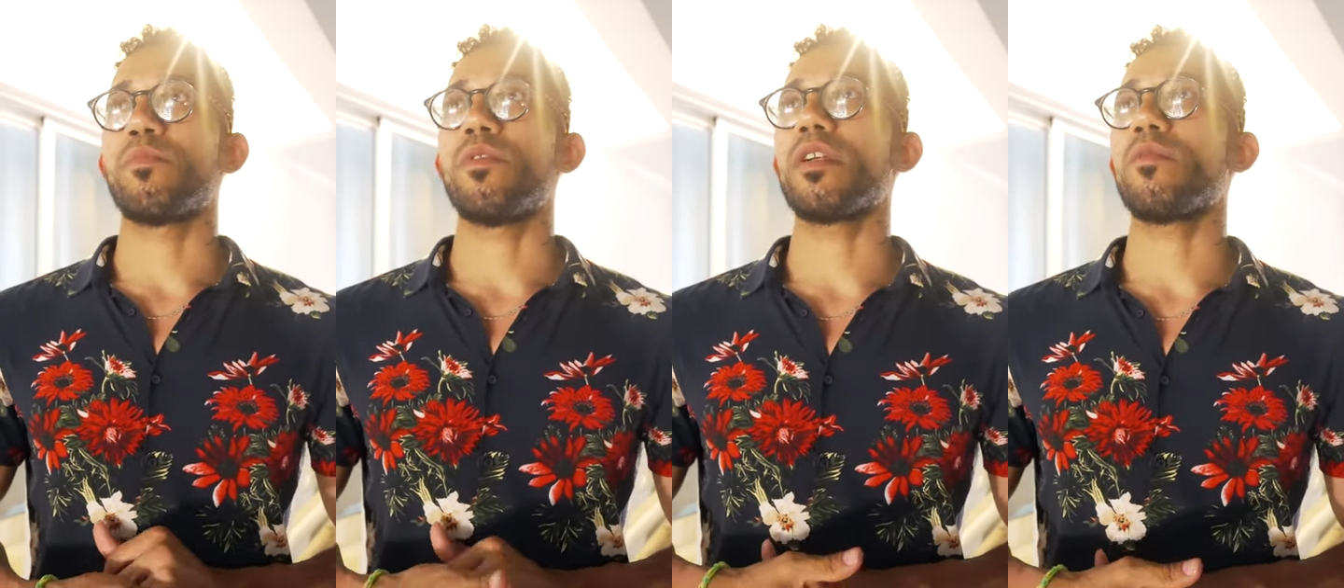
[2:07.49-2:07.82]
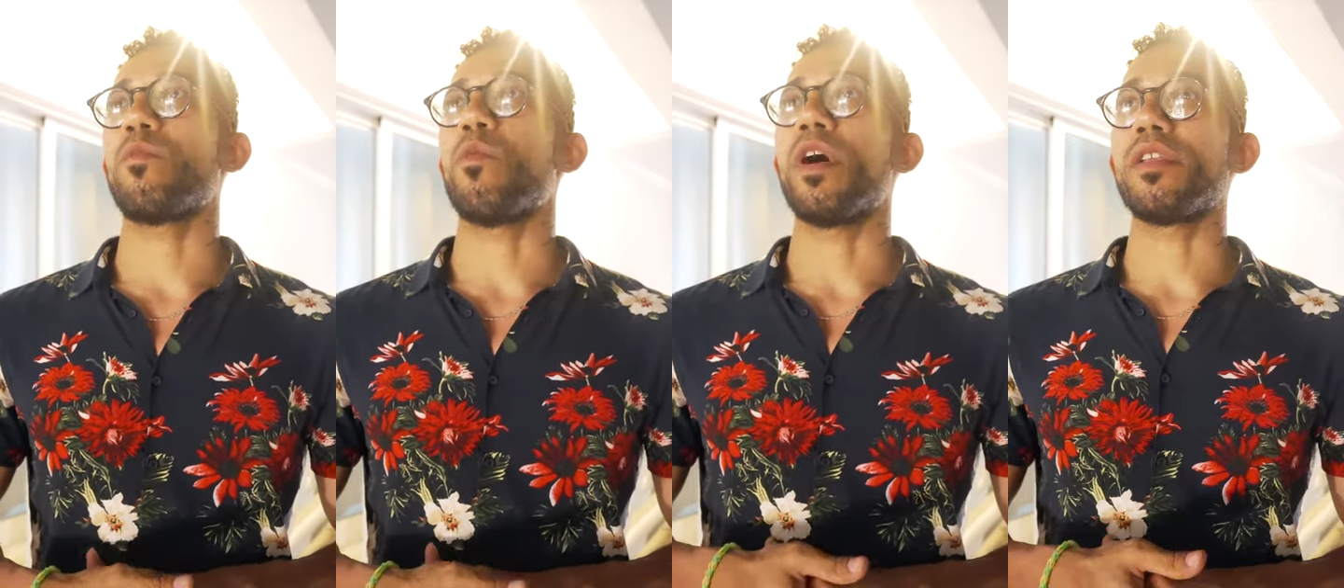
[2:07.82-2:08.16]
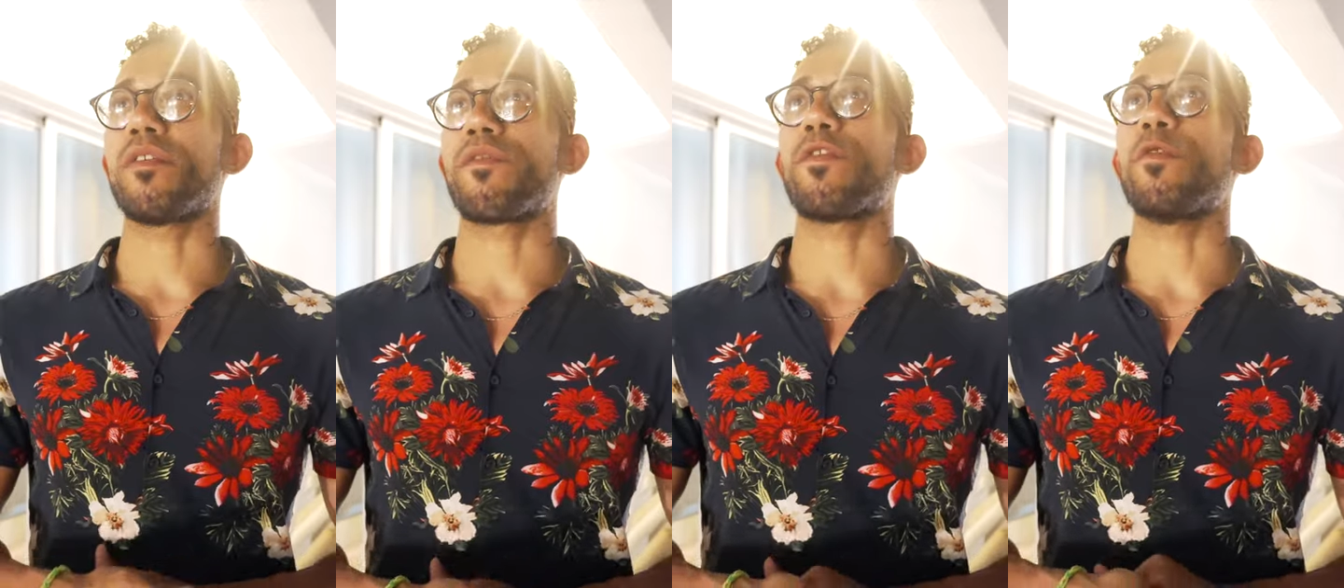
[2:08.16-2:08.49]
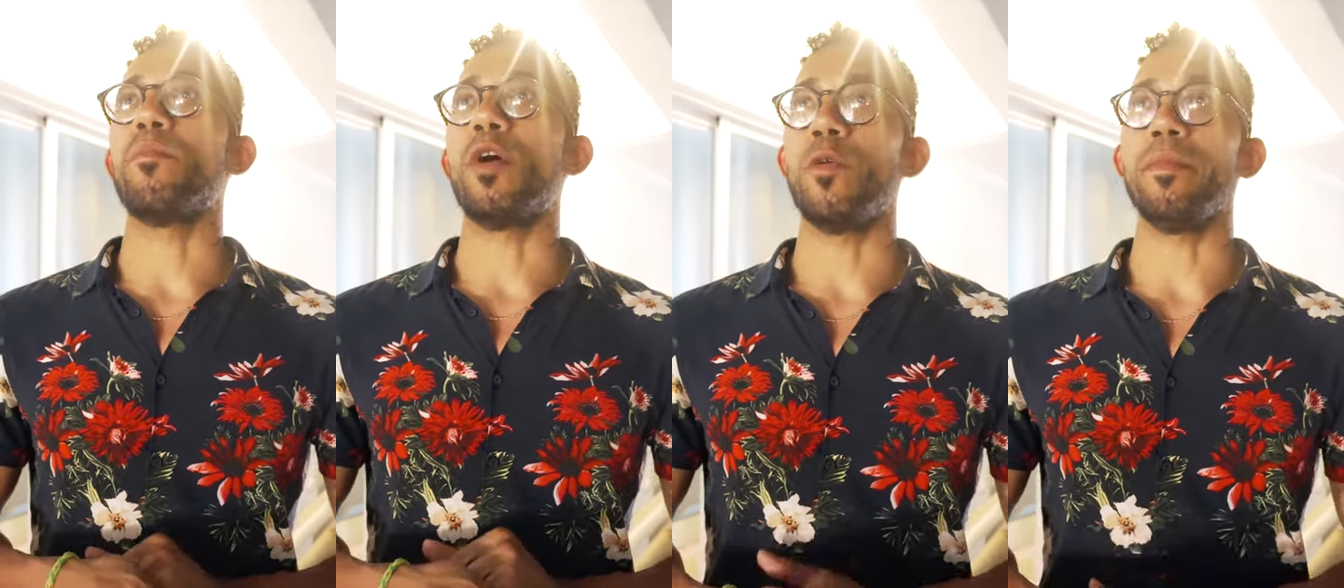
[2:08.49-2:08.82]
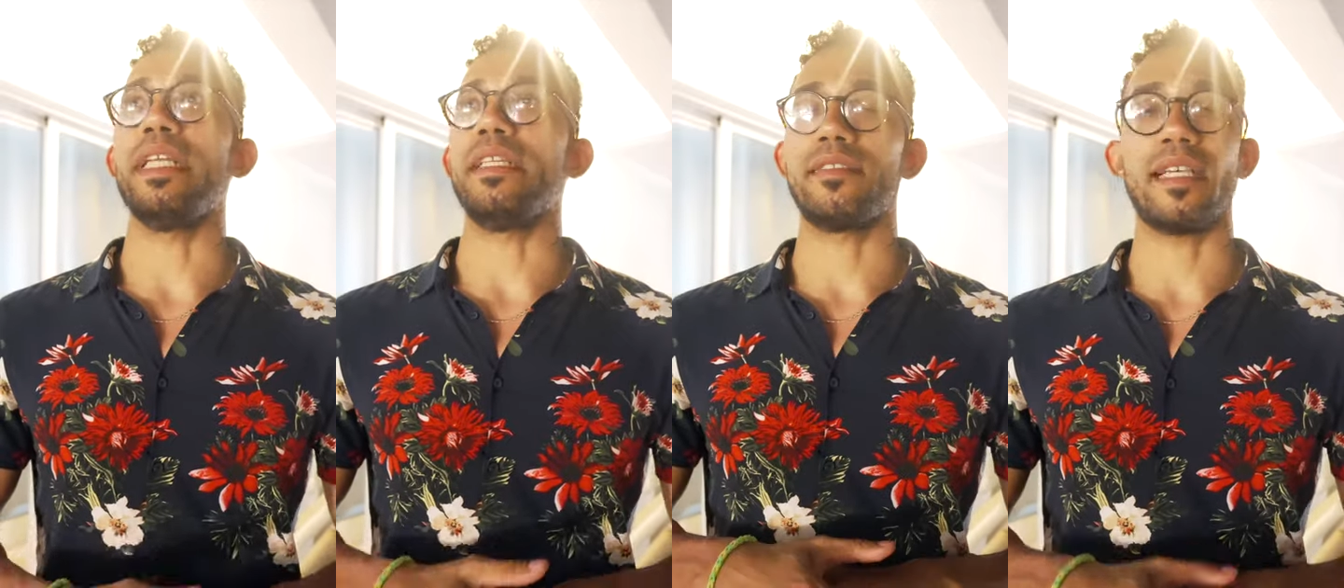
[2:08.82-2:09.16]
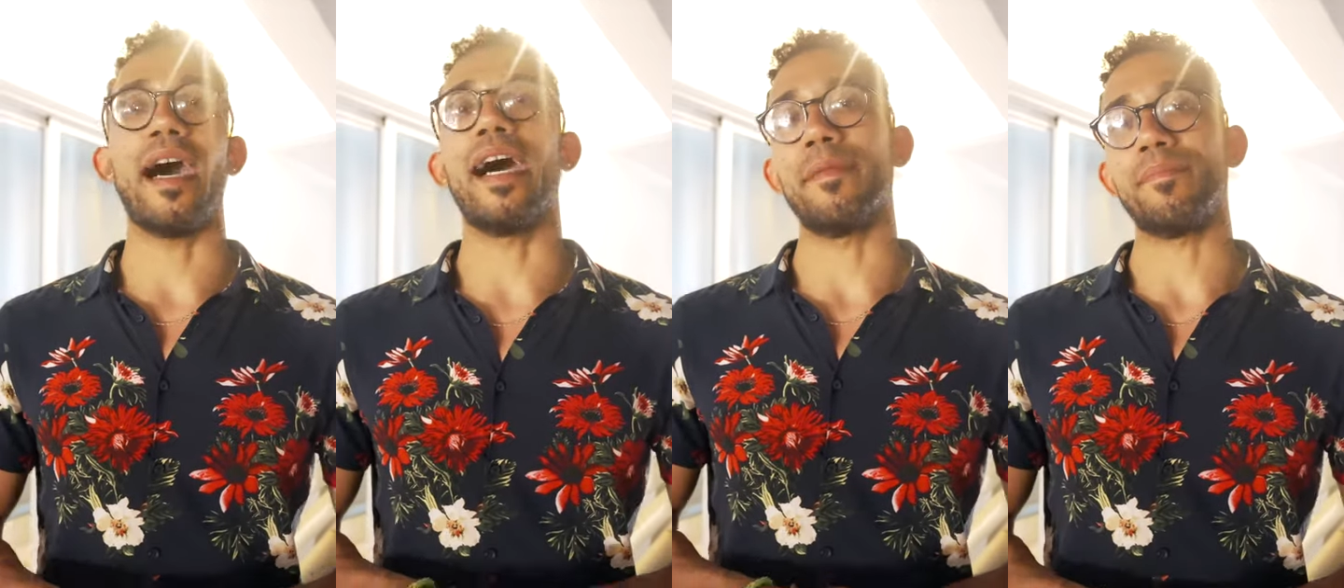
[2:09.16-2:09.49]
what a wonderful moment in
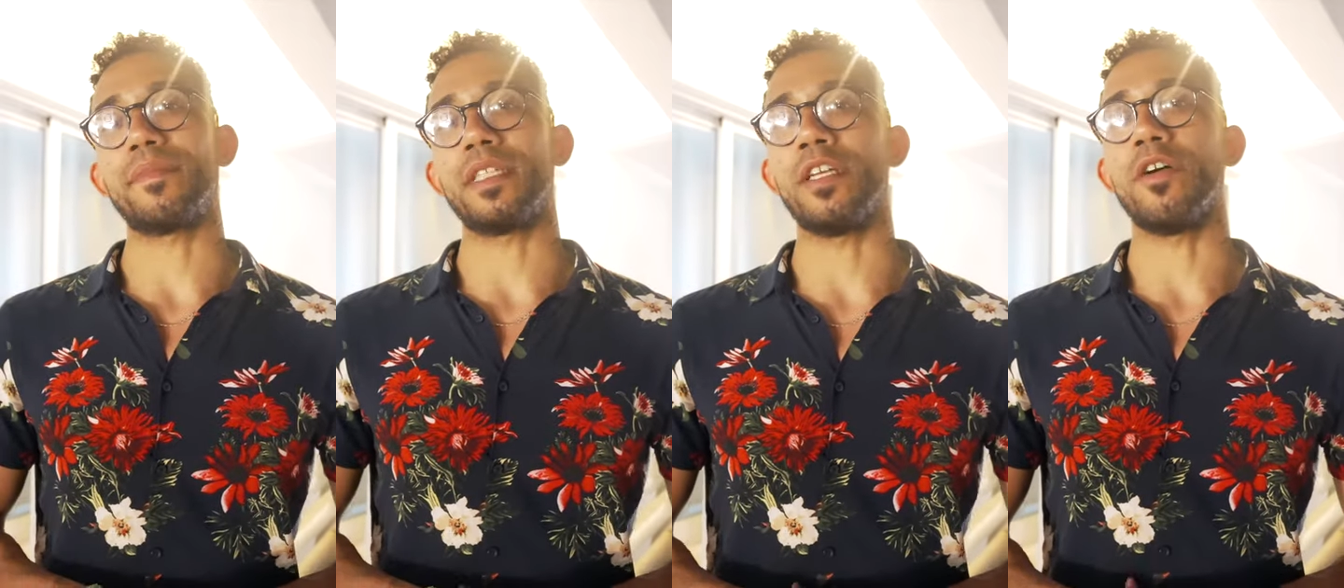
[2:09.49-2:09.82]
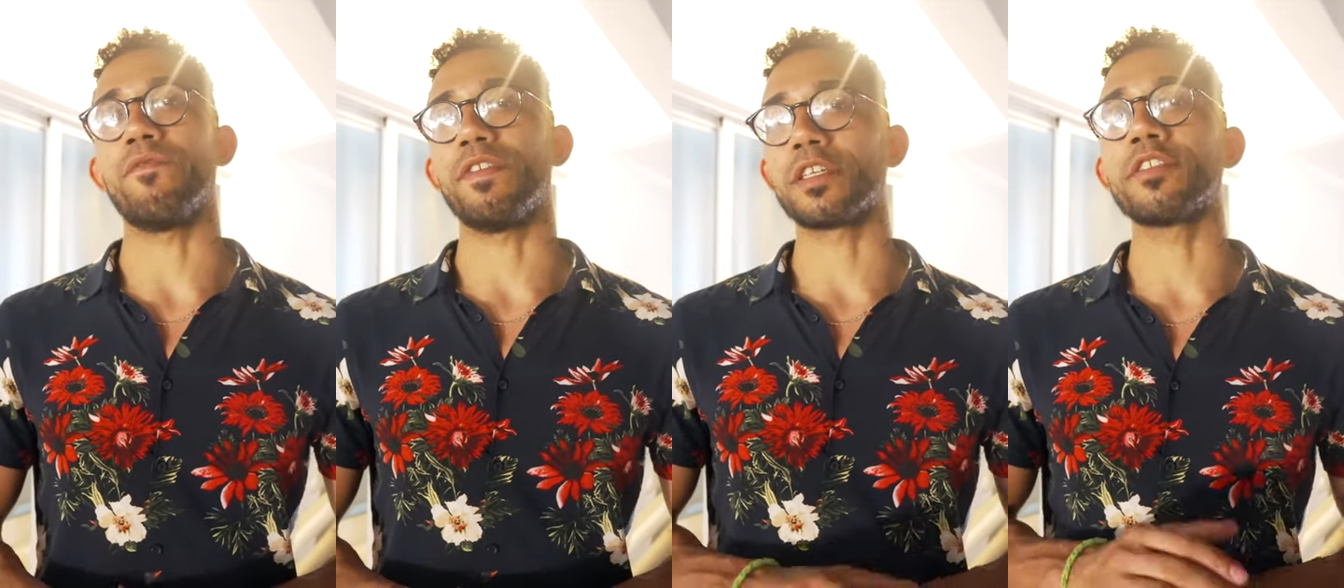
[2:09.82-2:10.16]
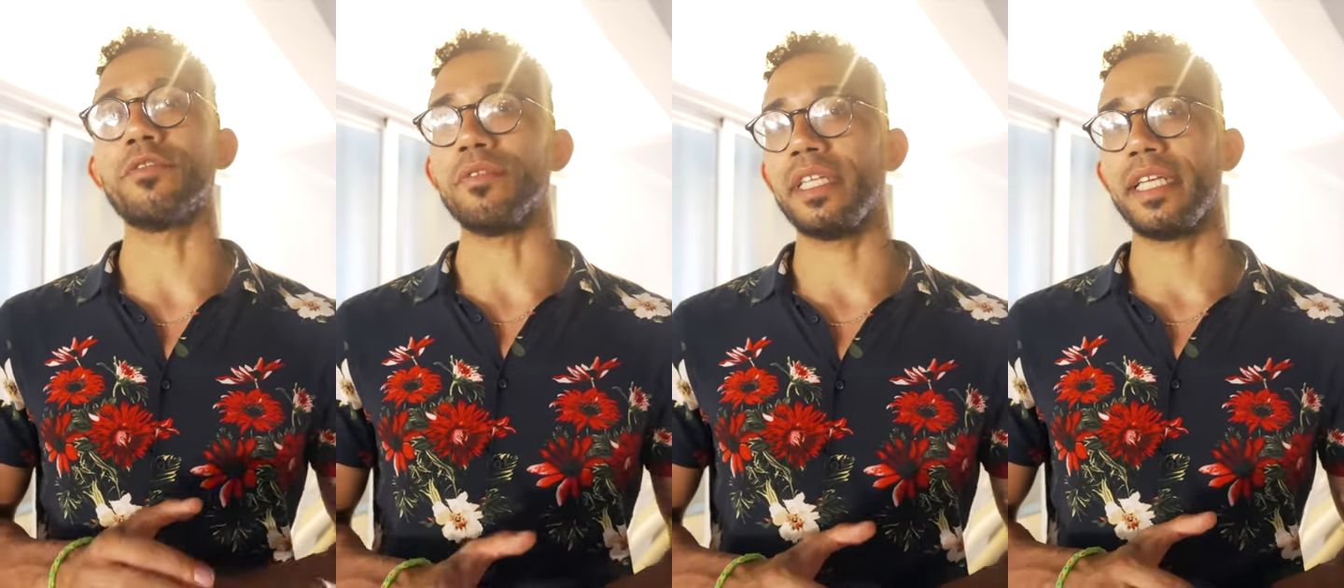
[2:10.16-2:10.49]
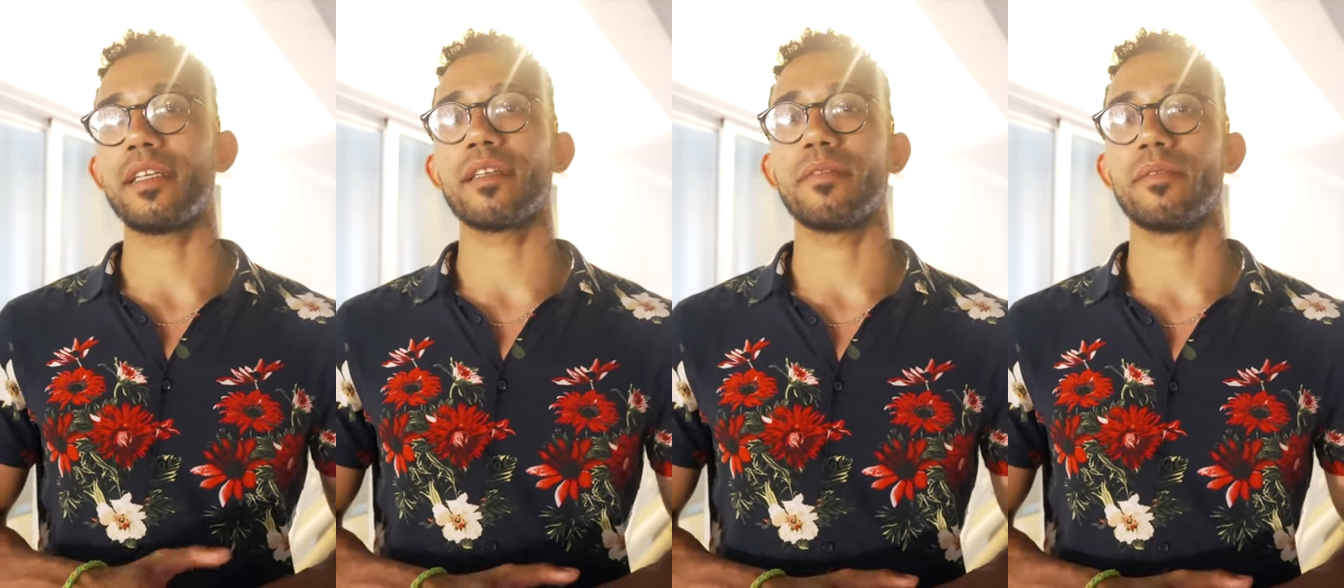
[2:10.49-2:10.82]
time. You know, very unique.